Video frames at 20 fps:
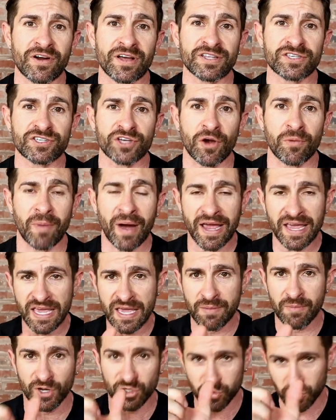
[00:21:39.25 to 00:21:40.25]
And so my
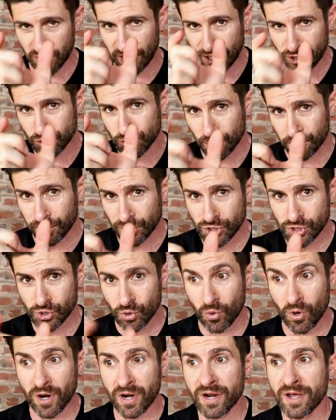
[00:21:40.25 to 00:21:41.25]
emails were like super
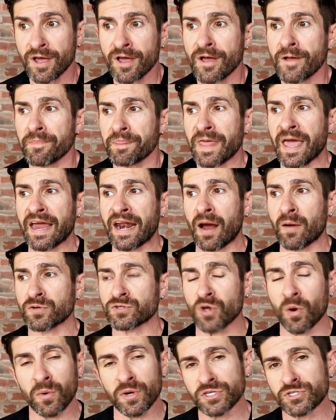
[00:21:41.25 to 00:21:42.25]
short, and I
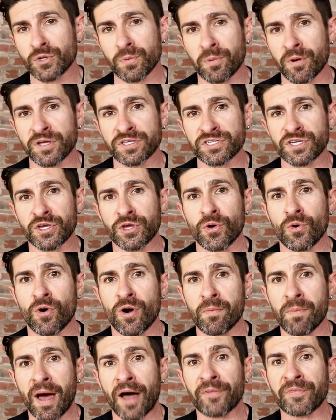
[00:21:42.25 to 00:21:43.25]
was always super
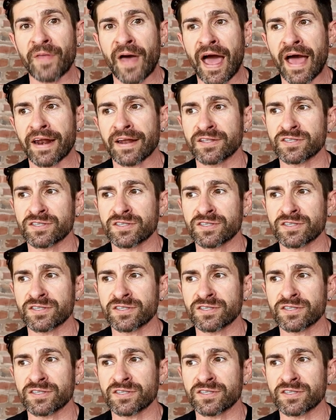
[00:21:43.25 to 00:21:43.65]
insecure about that.